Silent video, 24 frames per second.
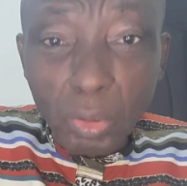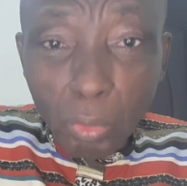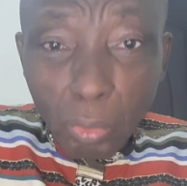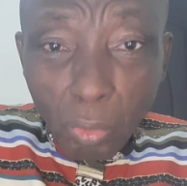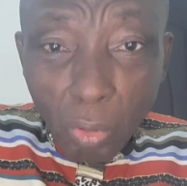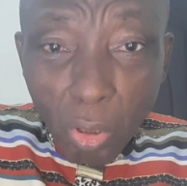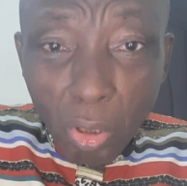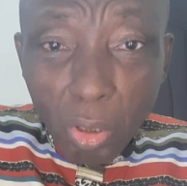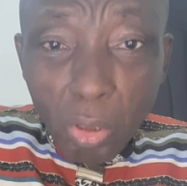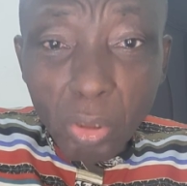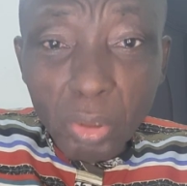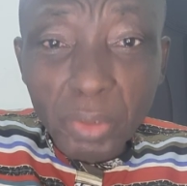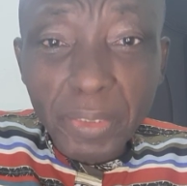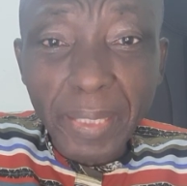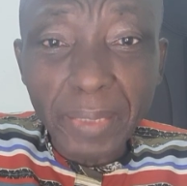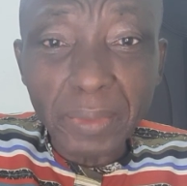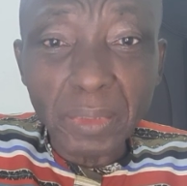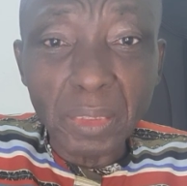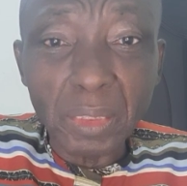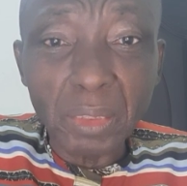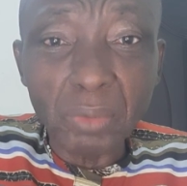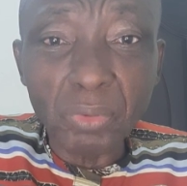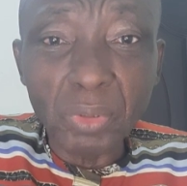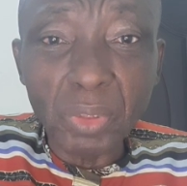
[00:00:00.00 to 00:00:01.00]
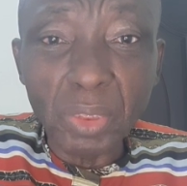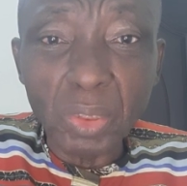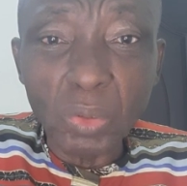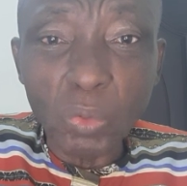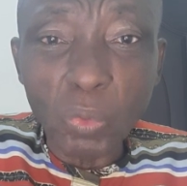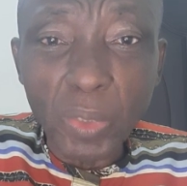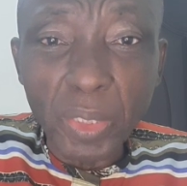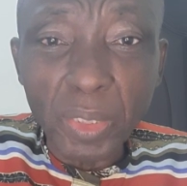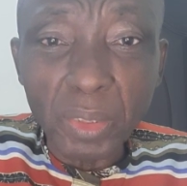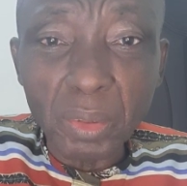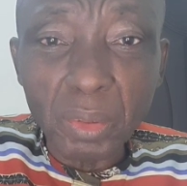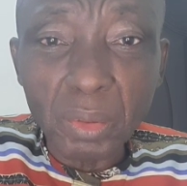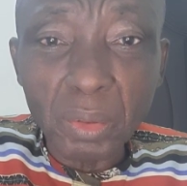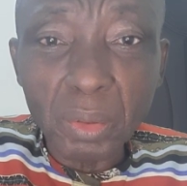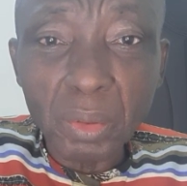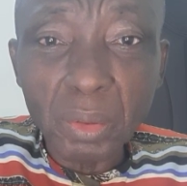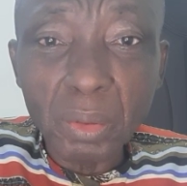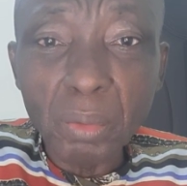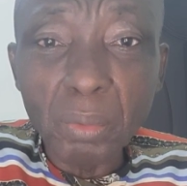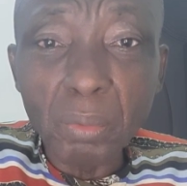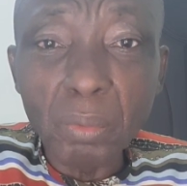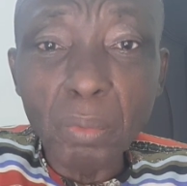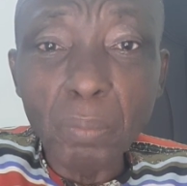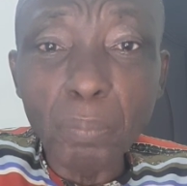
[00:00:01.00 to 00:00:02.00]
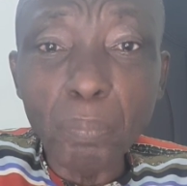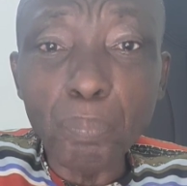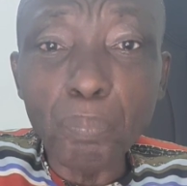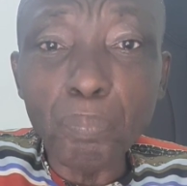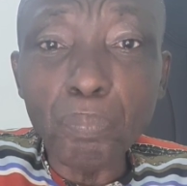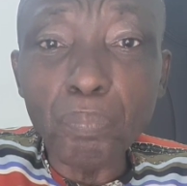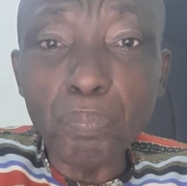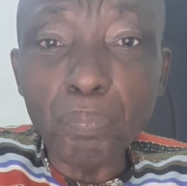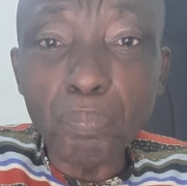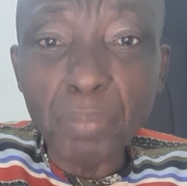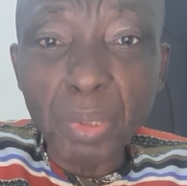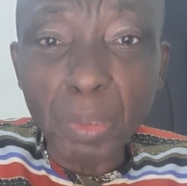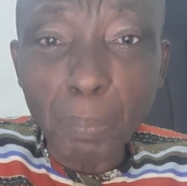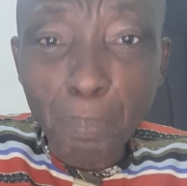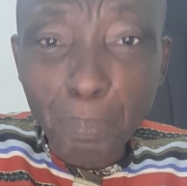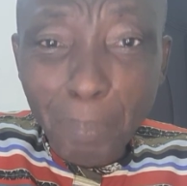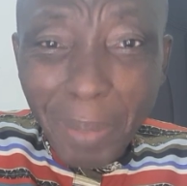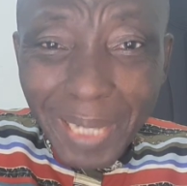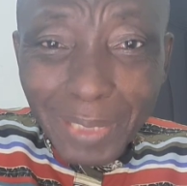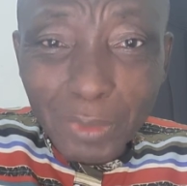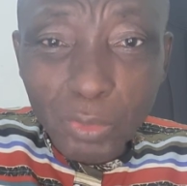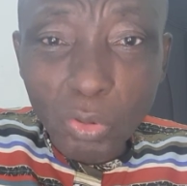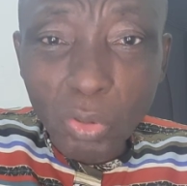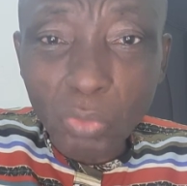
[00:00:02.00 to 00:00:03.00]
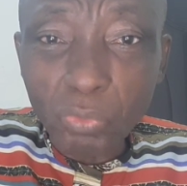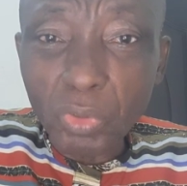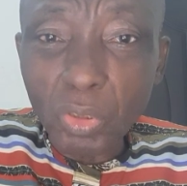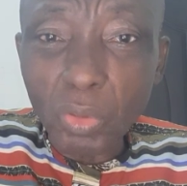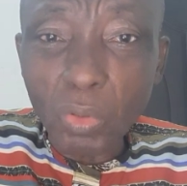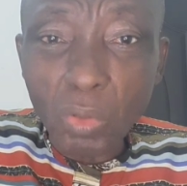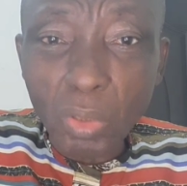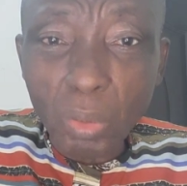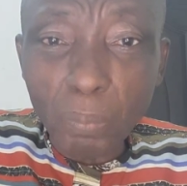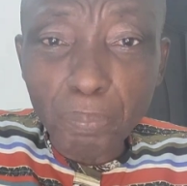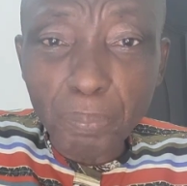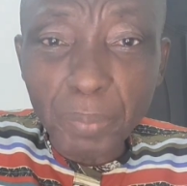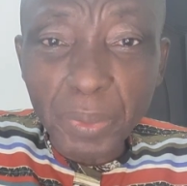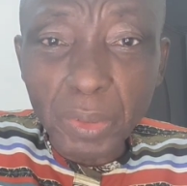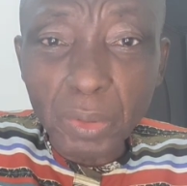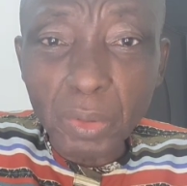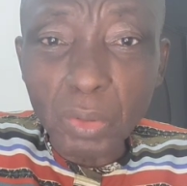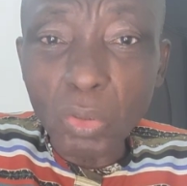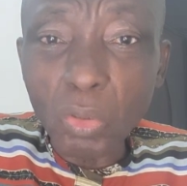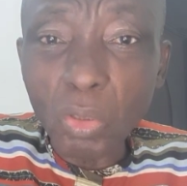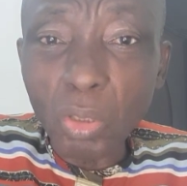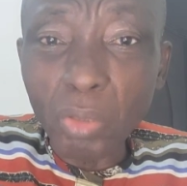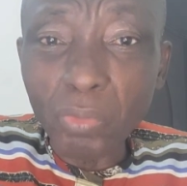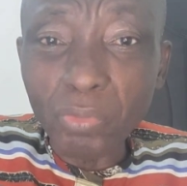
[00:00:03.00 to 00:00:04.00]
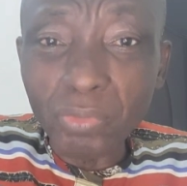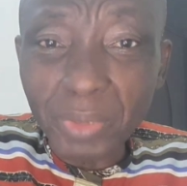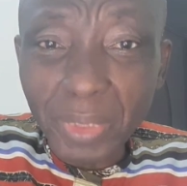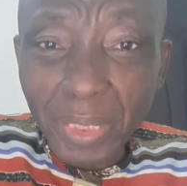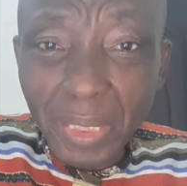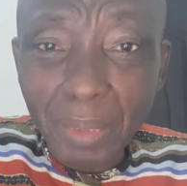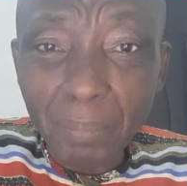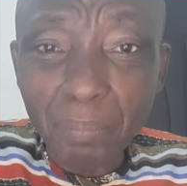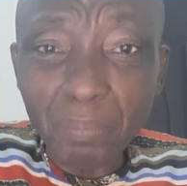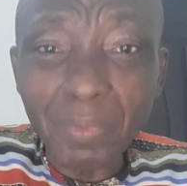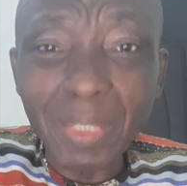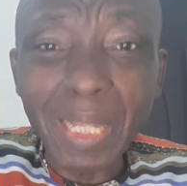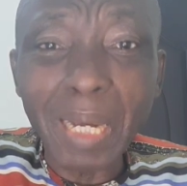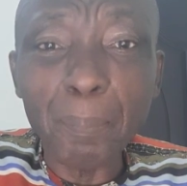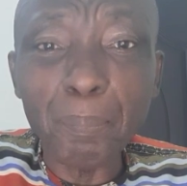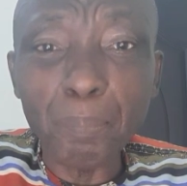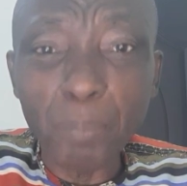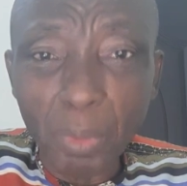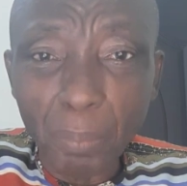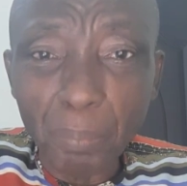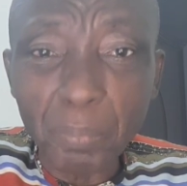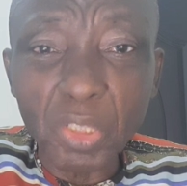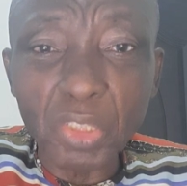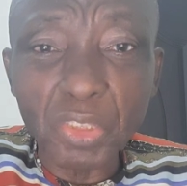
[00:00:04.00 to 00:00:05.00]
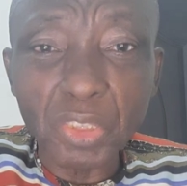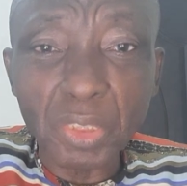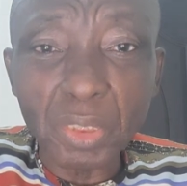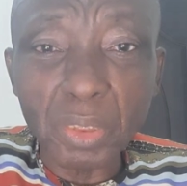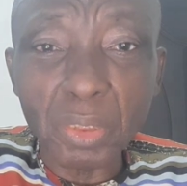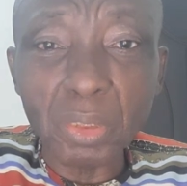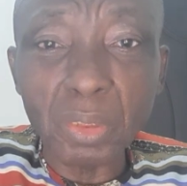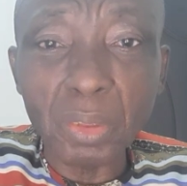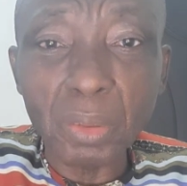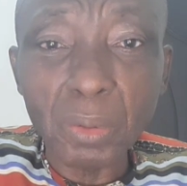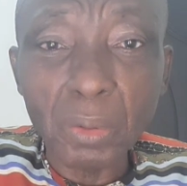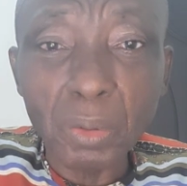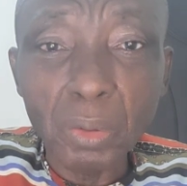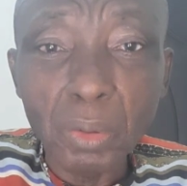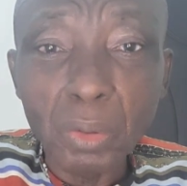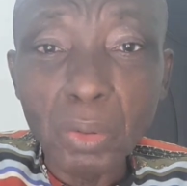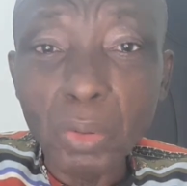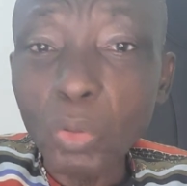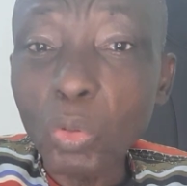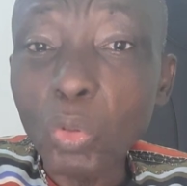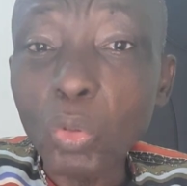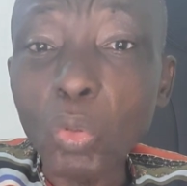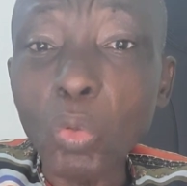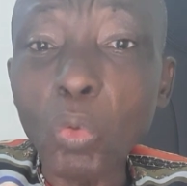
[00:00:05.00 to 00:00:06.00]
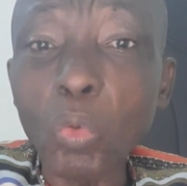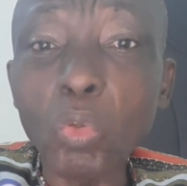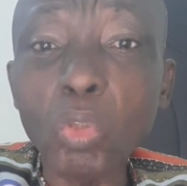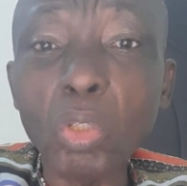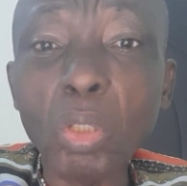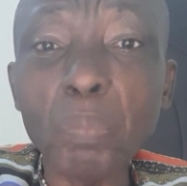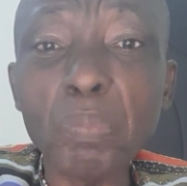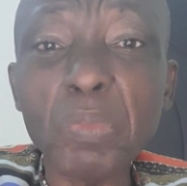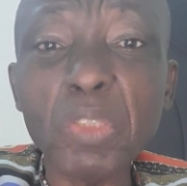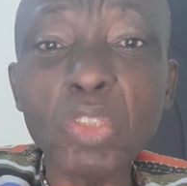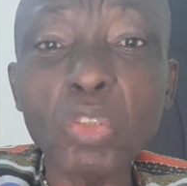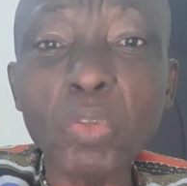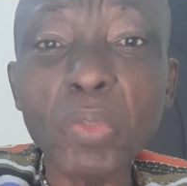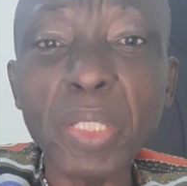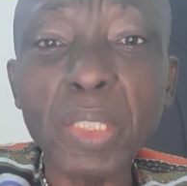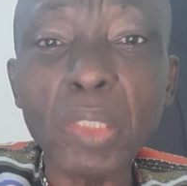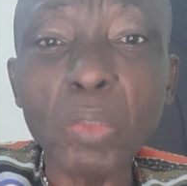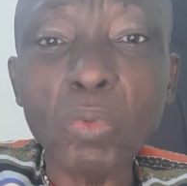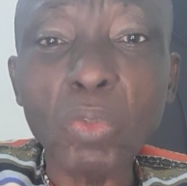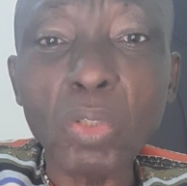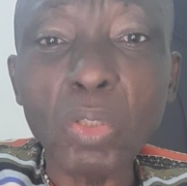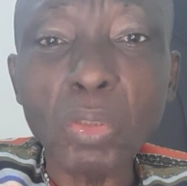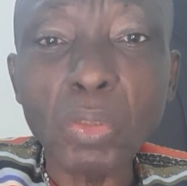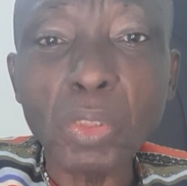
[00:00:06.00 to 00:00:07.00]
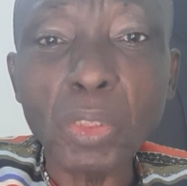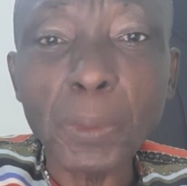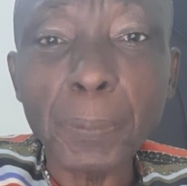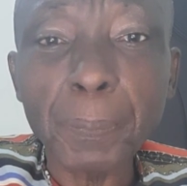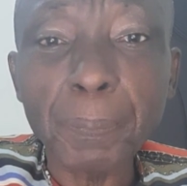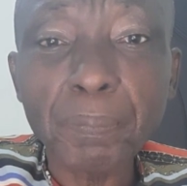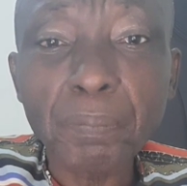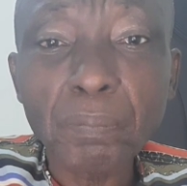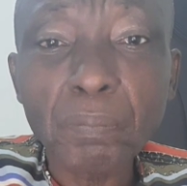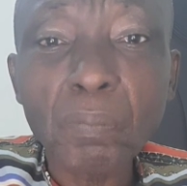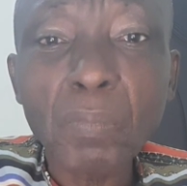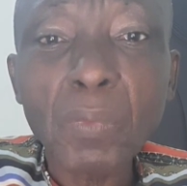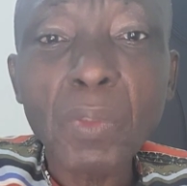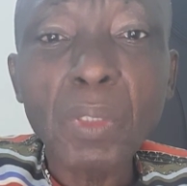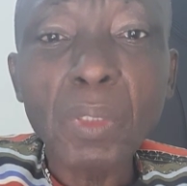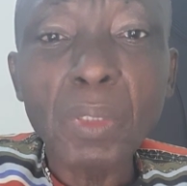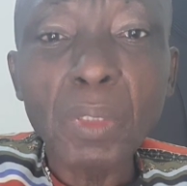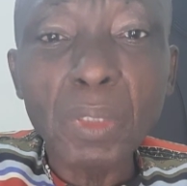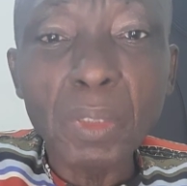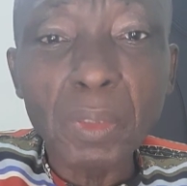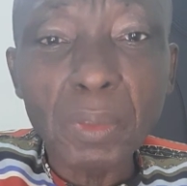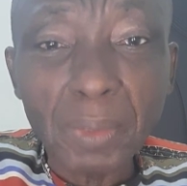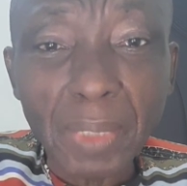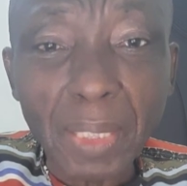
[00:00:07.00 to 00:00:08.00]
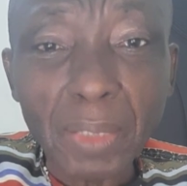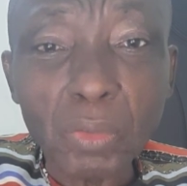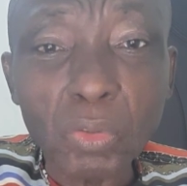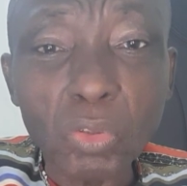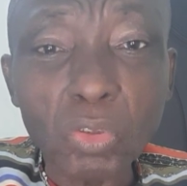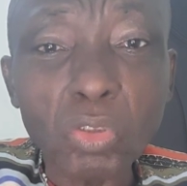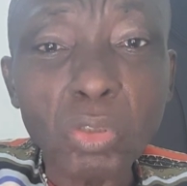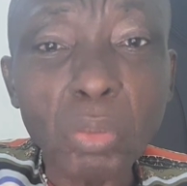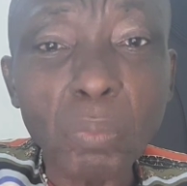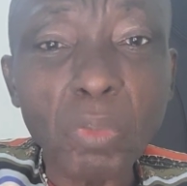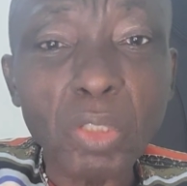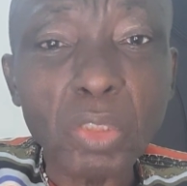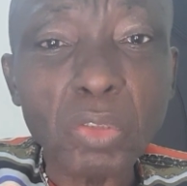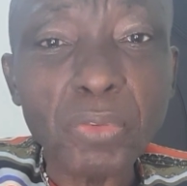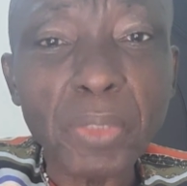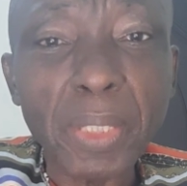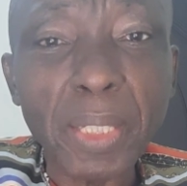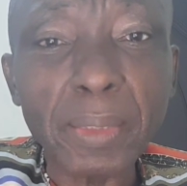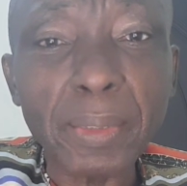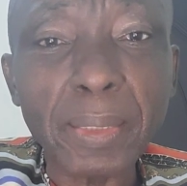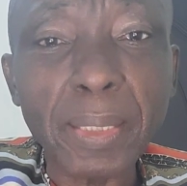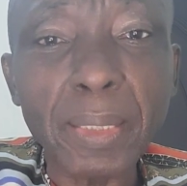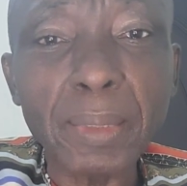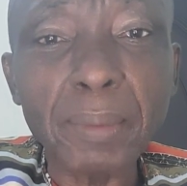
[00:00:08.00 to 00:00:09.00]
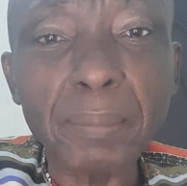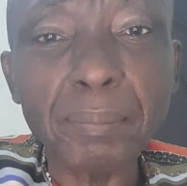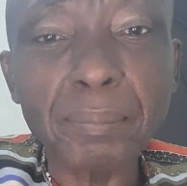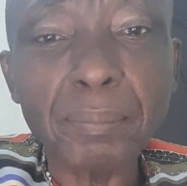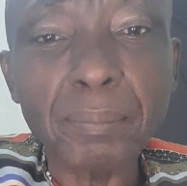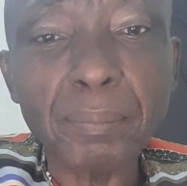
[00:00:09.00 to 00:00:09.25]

God has given the word. Be part of the company of them that publish it. You will not miss your reward. Thank you so much for your time.